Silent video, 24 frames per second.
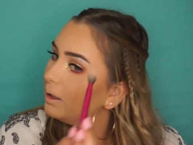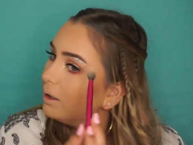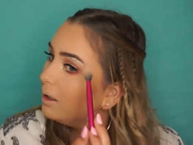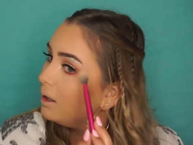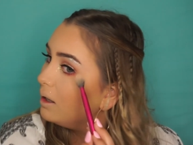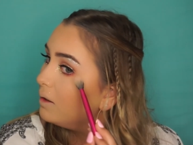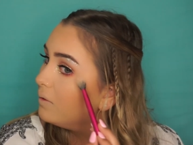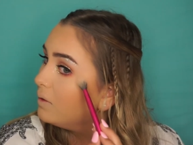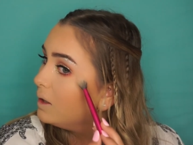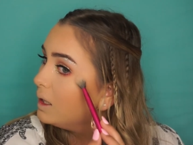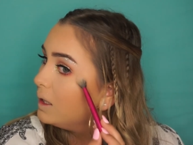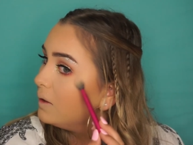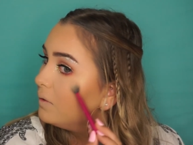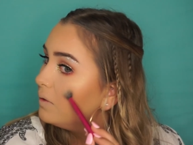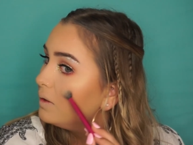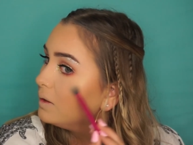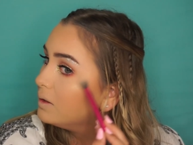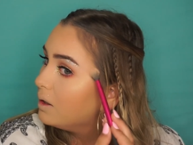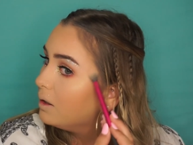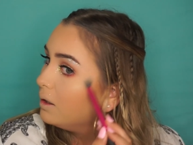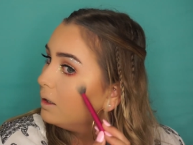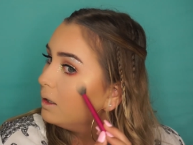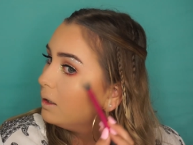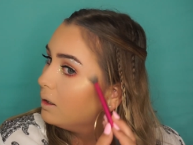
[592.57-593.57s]
even if it's
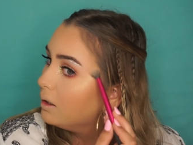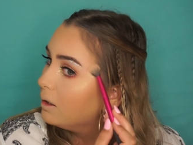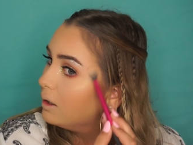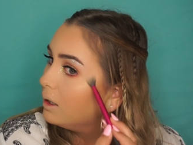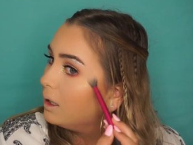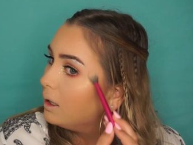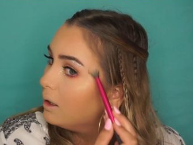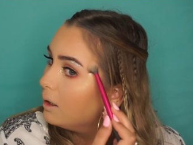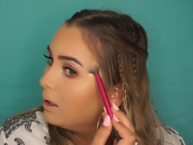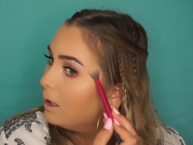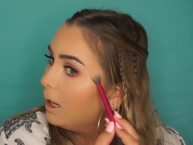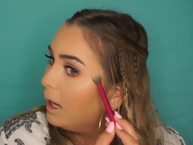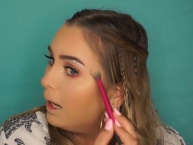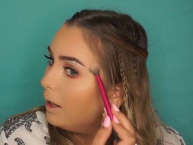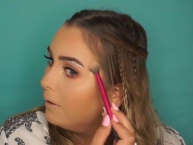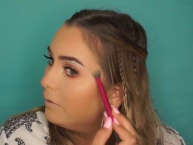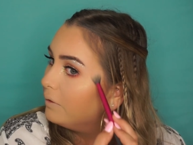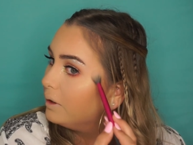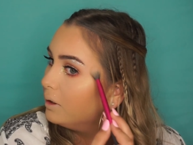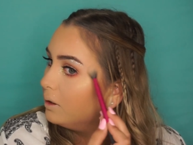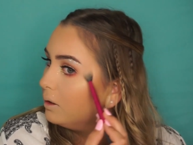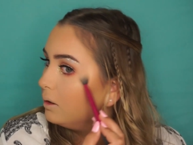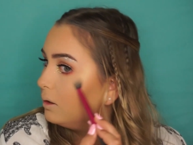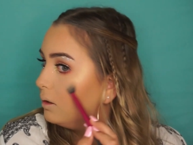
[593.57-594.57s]
gonna get
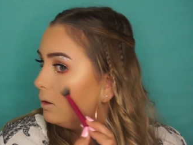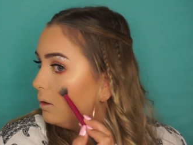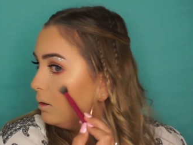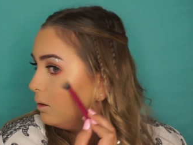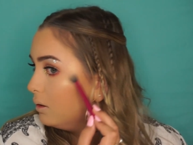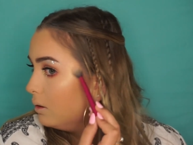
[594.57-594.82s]
covered,